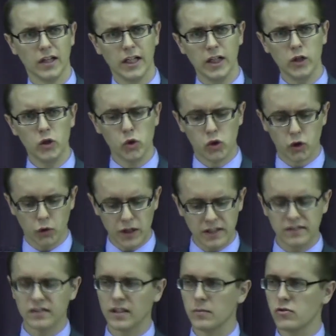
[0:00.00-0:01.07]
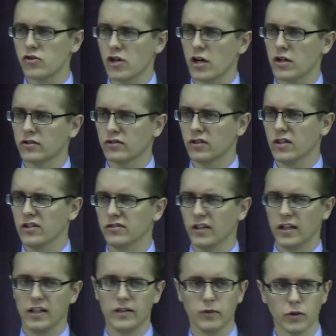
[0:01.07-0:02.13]
He who greets him shares in his
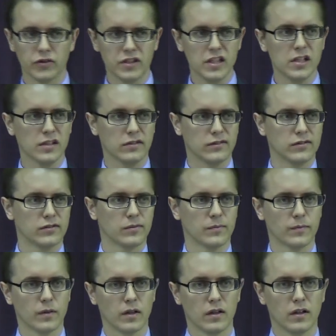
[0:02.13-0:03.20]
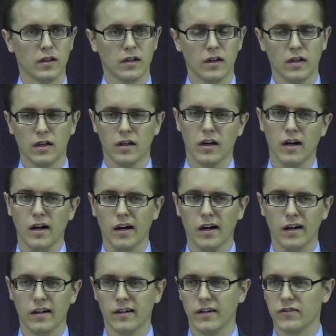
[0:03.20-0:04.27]
evil deeds.
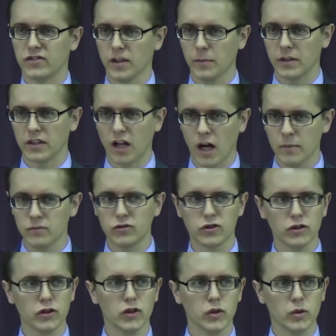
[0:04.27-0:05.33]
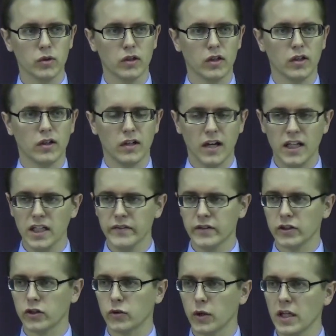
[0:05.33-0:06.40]
Uh, if someone comes to you,
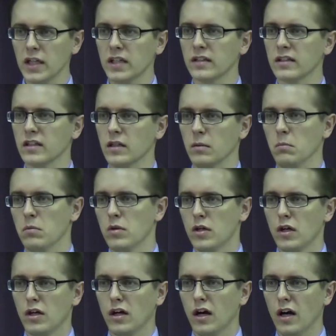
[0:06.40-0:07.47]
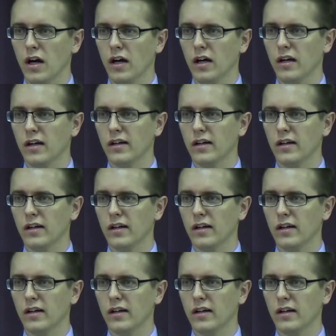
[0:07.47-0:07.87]
even greeting them, uh,